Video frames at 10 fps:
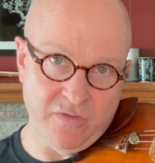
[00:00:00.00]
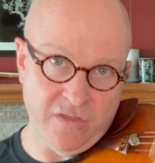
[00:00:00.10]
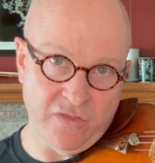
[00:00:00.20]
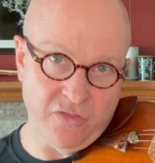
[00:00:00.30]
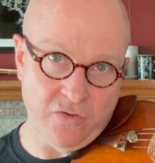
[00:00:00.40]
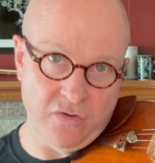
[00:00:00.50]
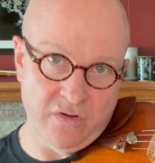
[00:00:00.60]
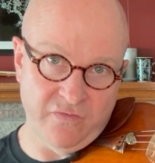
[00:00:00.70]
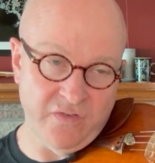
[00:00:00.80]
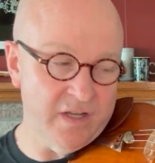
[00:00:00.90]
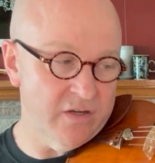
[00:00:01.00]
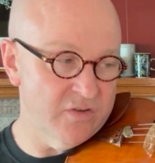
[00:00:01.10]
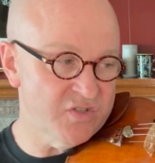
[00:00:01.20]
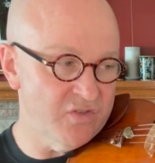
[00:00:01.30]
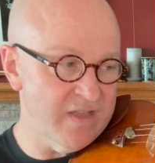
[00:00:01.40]
the 3rd
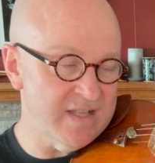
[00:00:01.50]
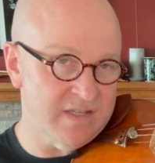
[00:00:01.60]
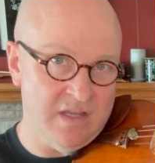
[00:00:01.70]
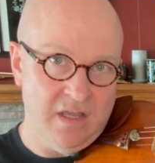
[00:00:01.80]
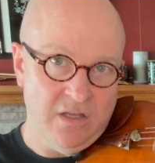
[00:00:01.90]
finger. So that's